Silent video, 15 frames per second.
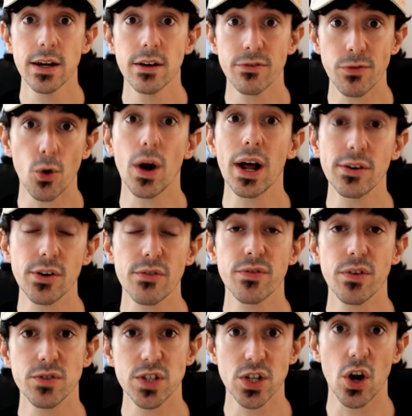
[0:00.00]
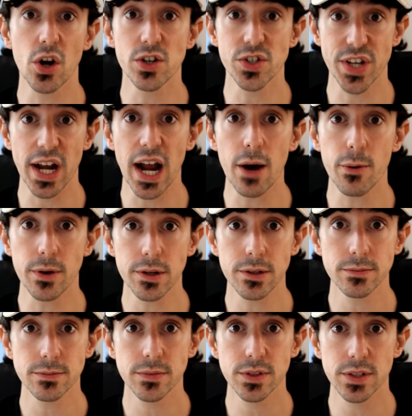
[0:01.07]
$450 an hour,
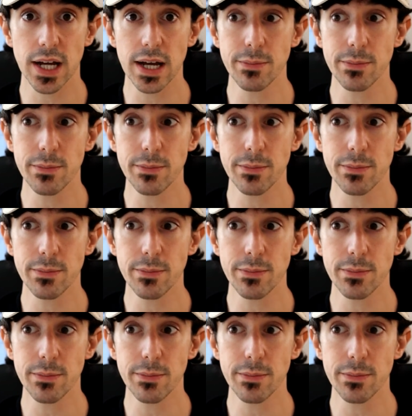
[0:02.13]
okay?